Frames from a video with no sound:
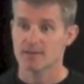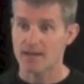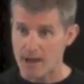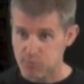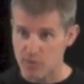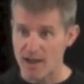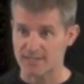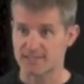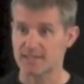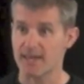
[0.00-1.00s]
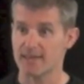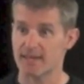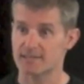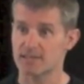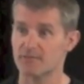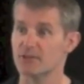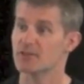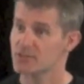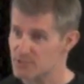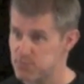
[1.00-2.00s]
Not prostate, that's a different
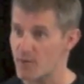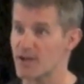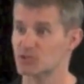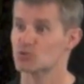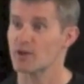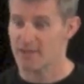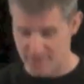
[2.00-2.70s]
deal. This is prostrate.